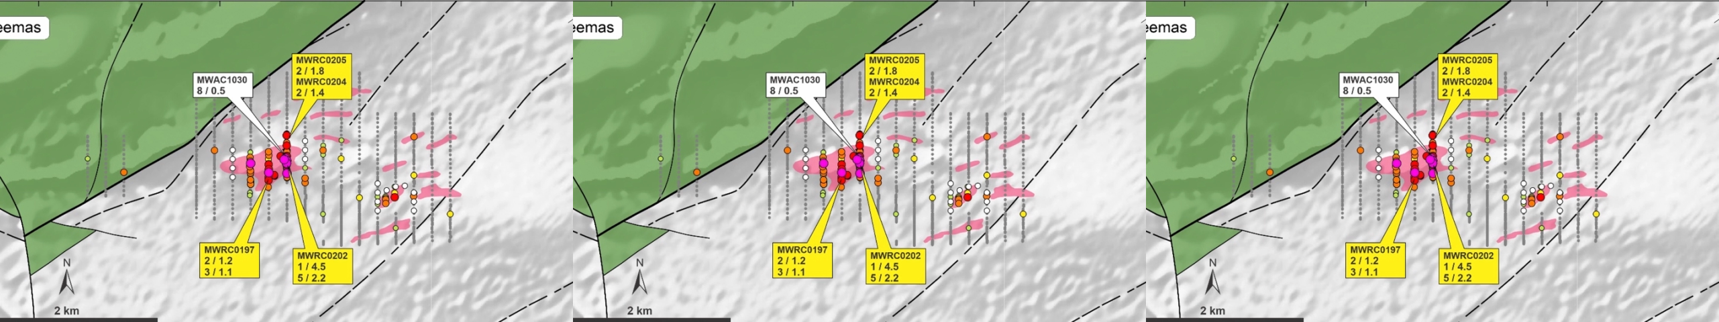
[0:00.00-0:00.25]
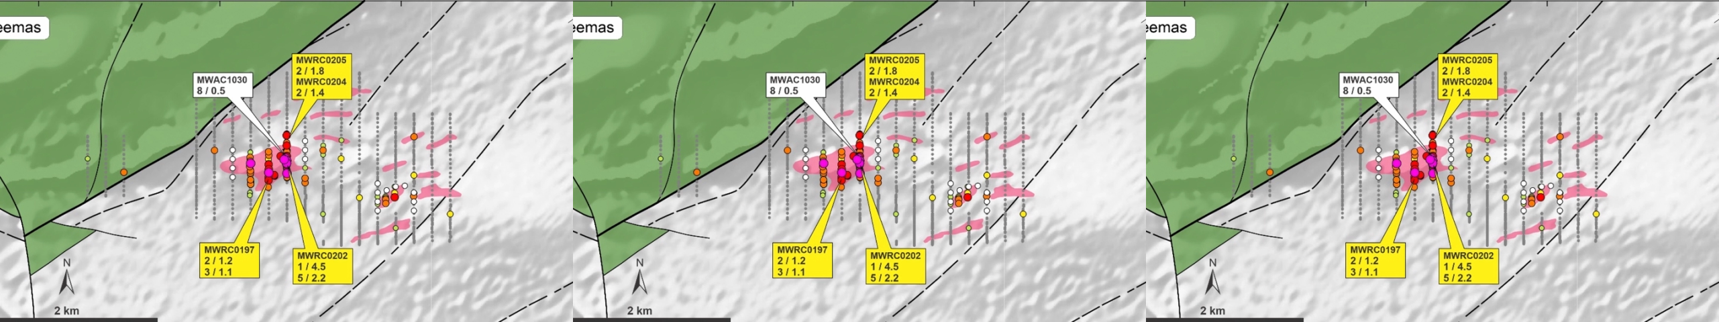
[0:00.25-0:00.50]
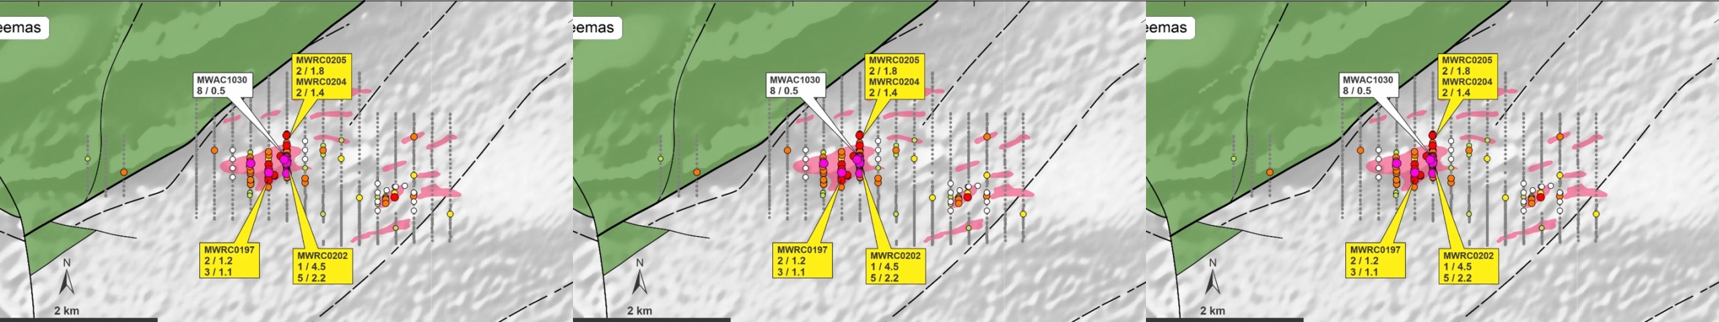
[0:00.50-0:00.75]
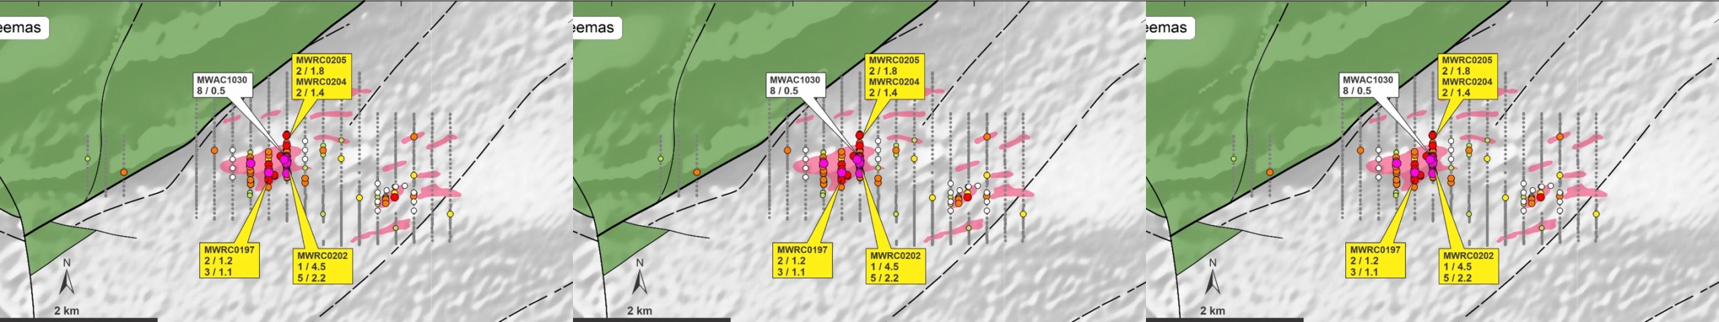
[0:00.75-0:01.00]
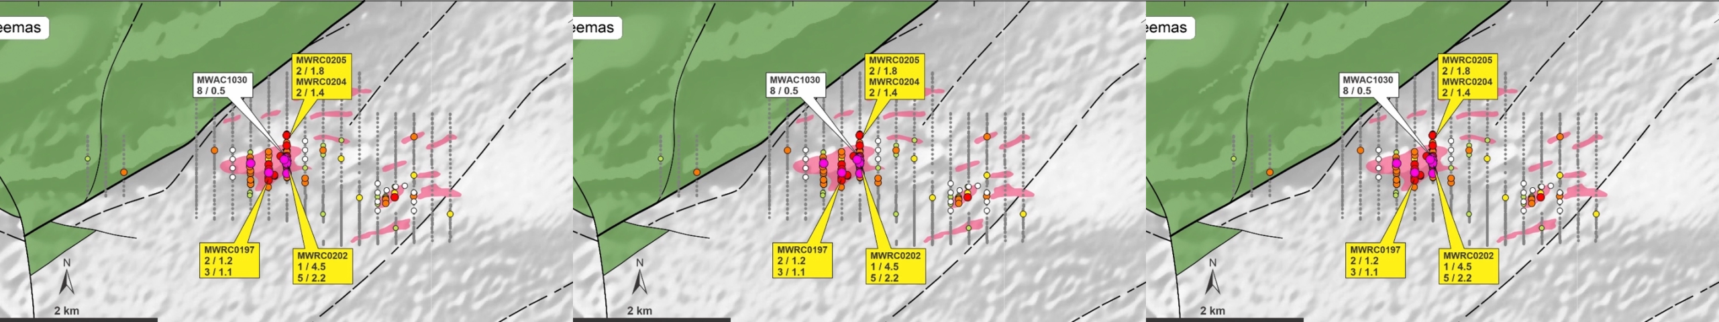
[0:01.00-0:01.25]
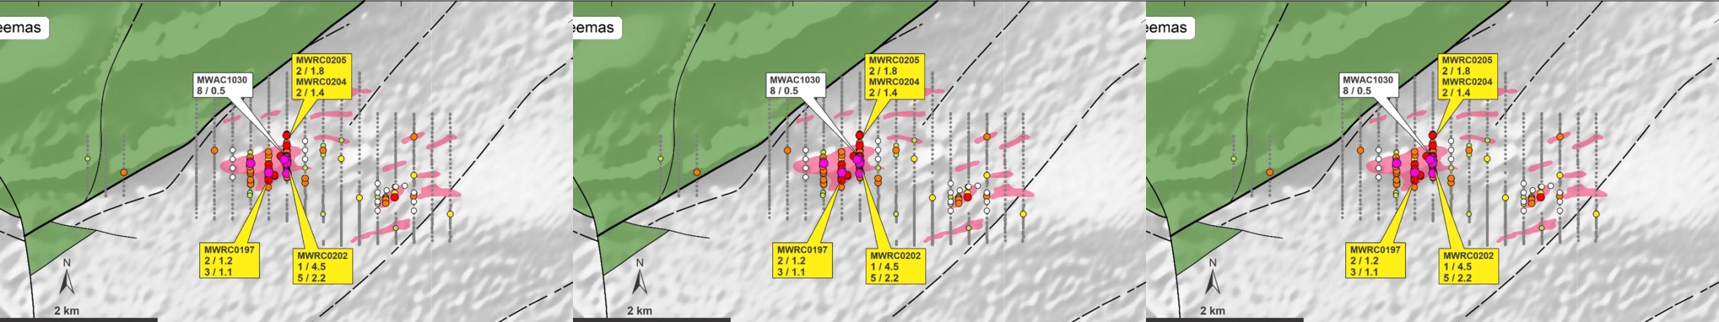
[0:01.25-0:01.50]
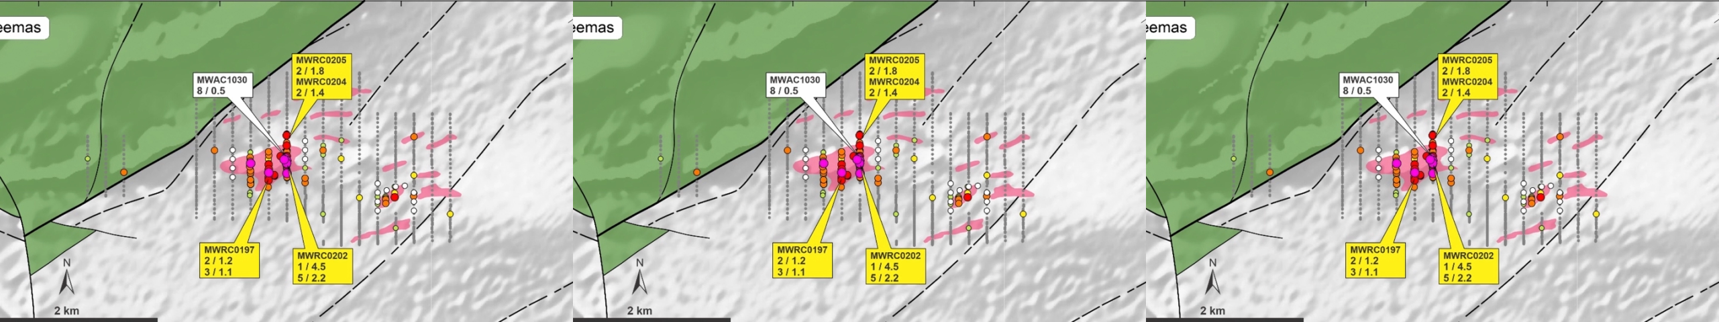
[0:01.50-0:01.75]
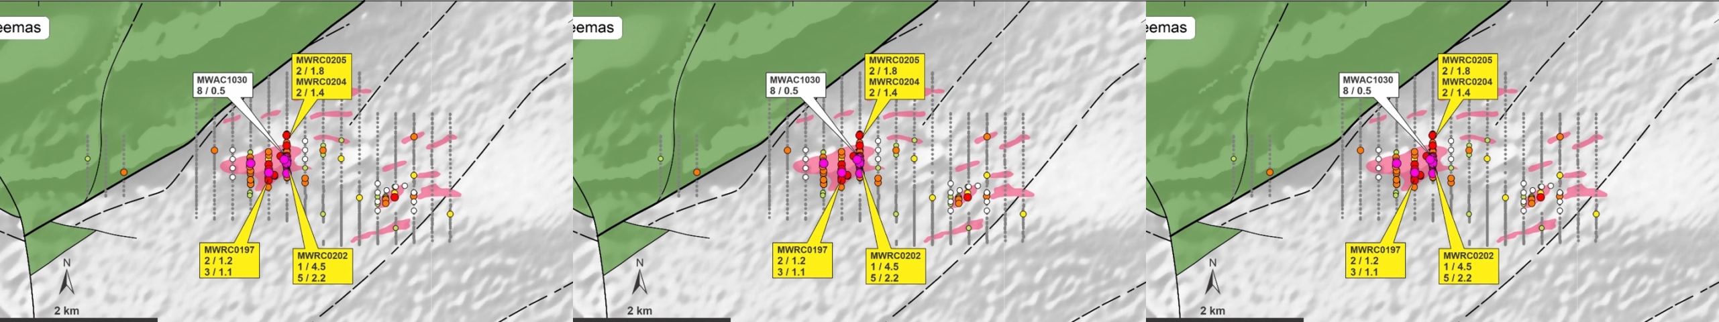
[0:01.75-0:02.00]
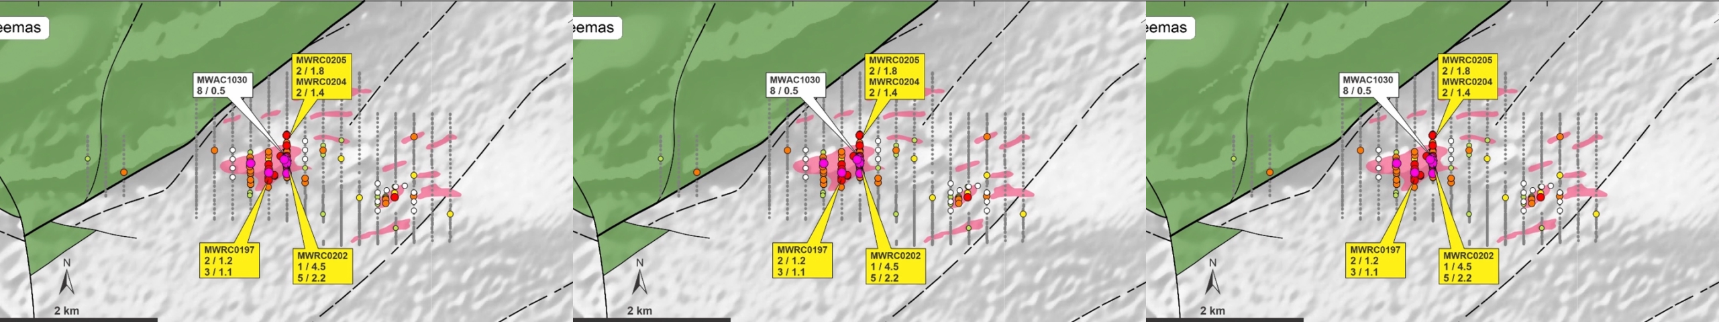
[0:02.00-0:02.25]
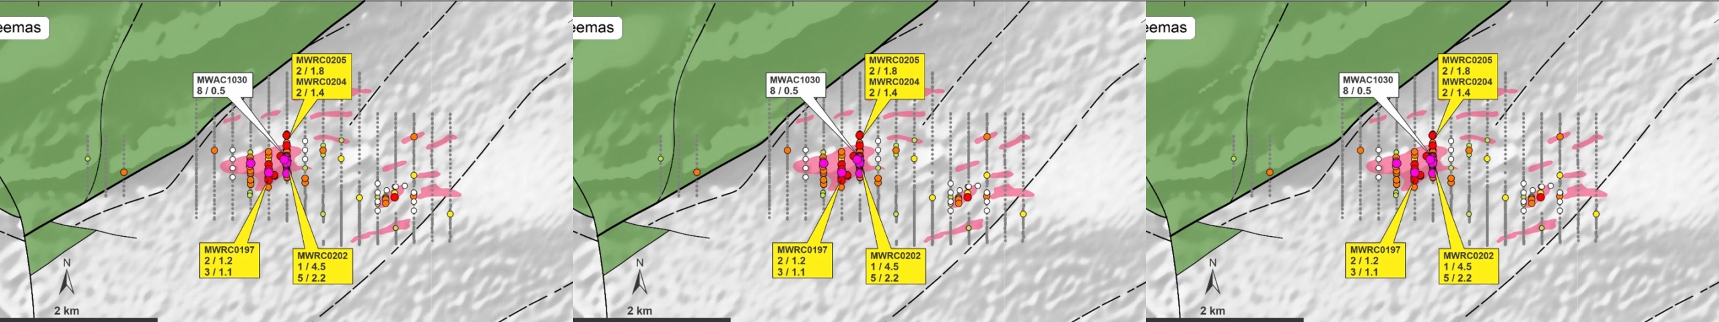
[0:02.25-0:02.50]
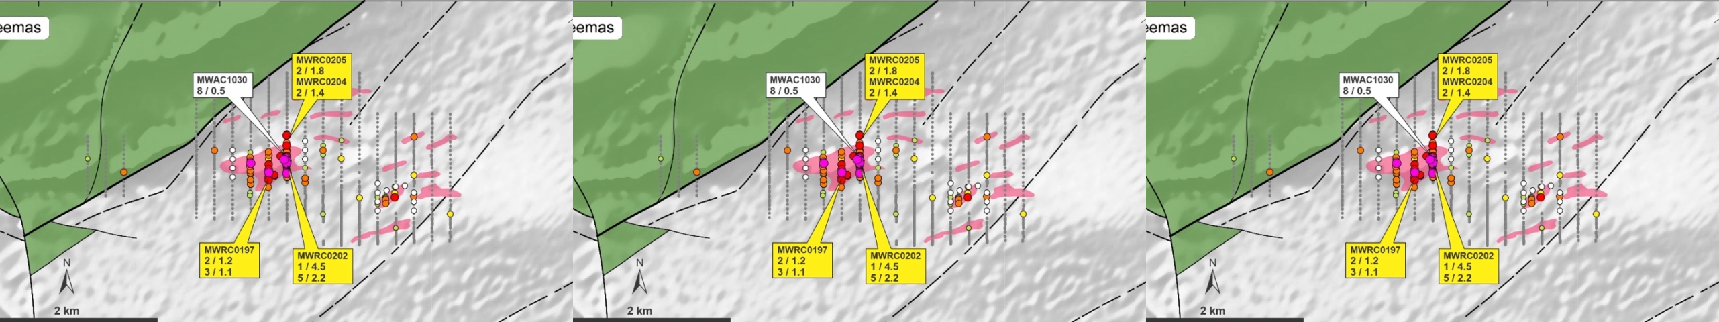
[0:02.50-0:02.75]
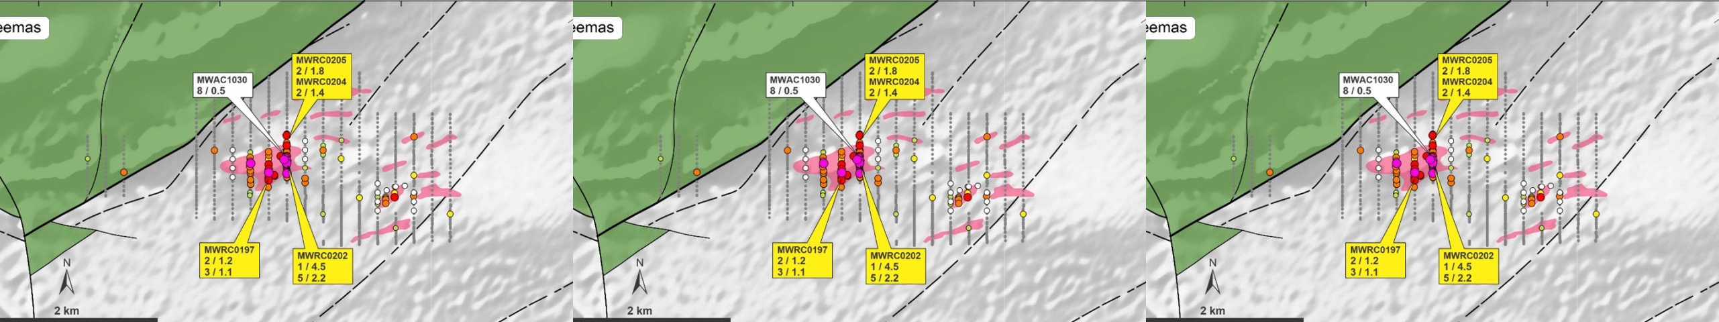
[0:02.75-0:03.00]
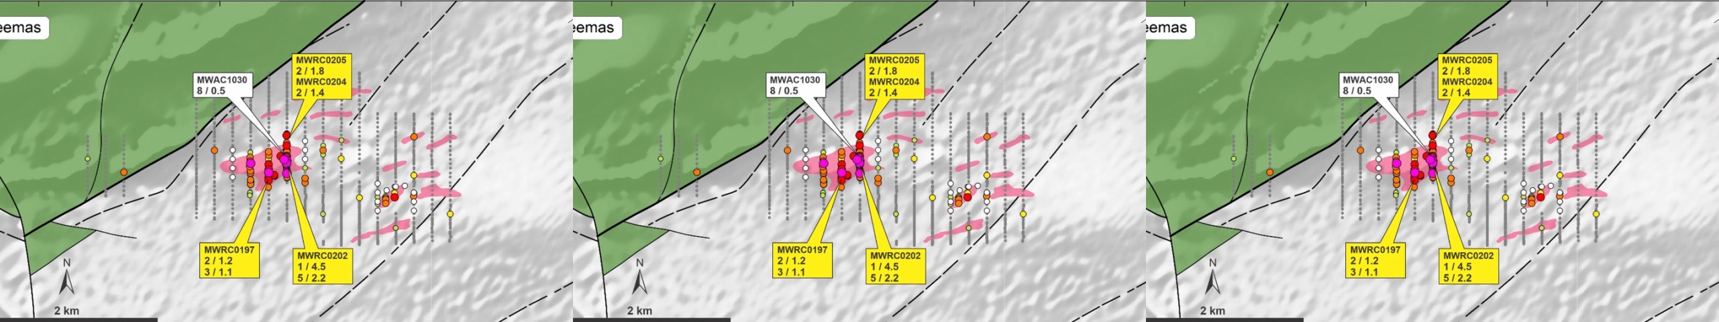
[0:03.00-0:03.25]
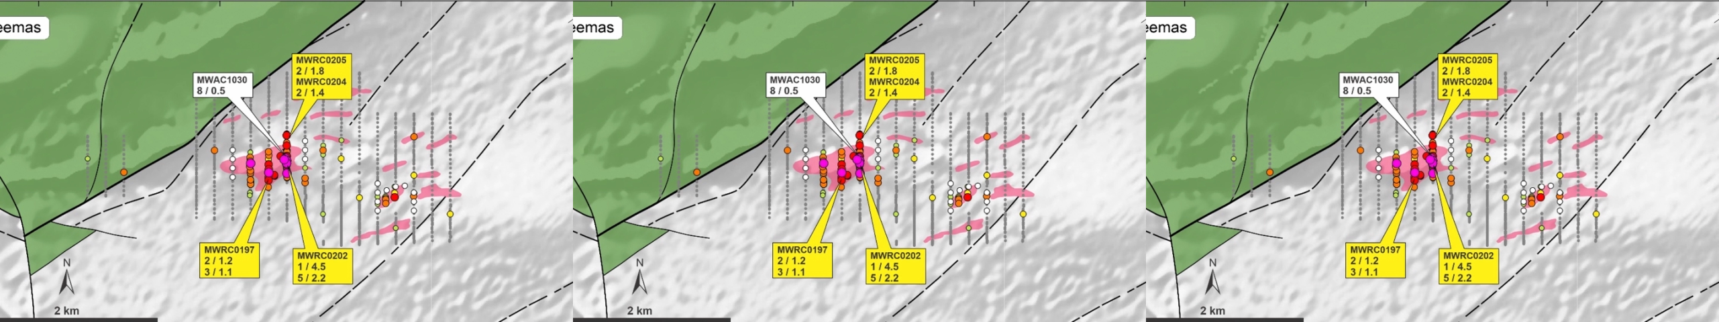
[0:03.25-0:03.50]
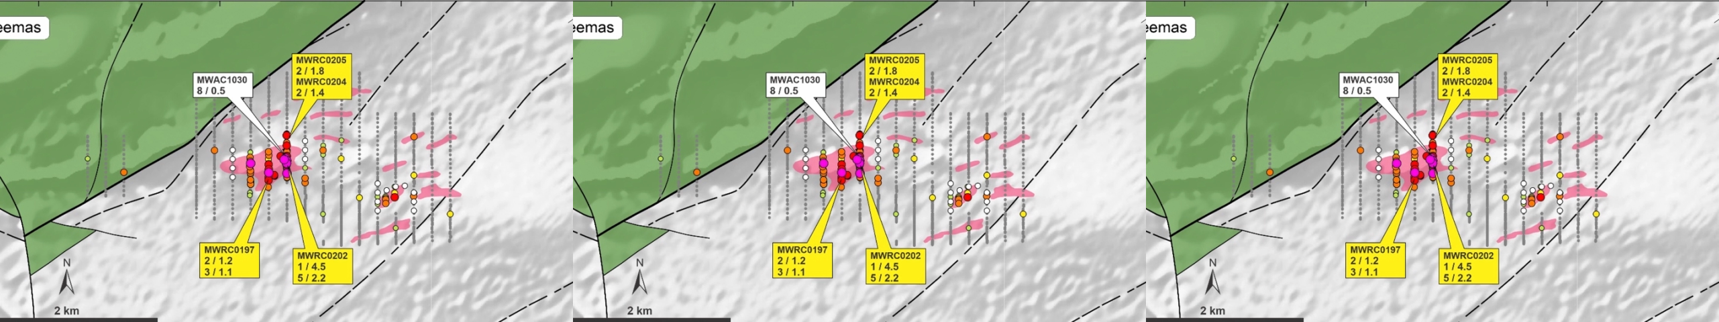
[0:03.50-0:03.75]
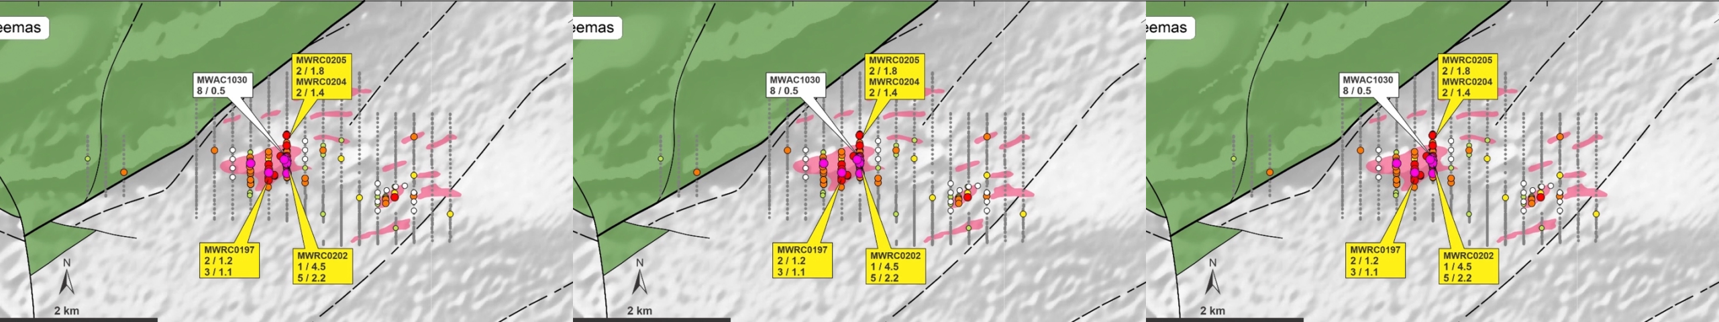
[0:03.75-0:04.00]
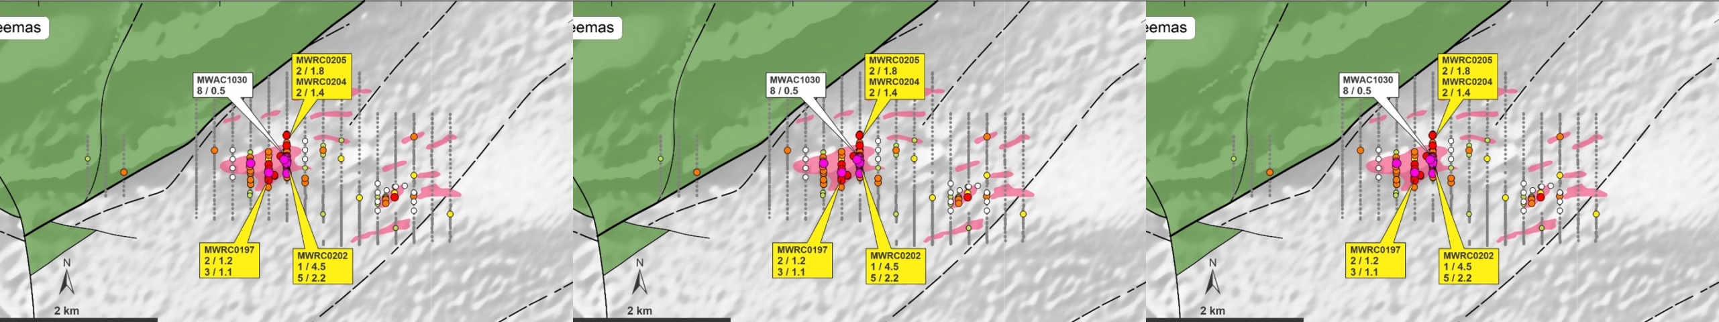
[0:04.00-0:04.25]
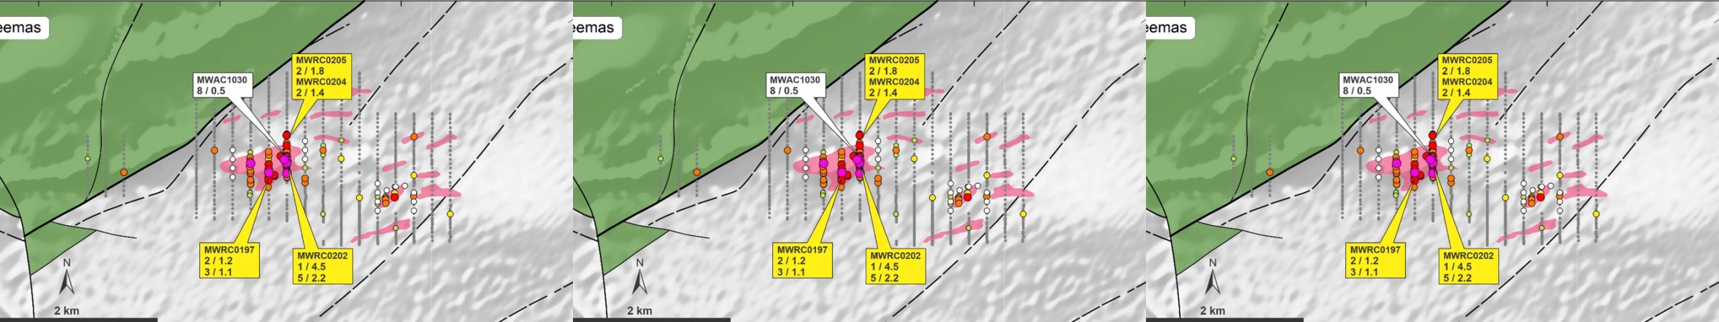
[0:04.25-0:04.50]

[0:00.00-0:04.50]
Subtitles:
No face is visible, so there are no lips to read.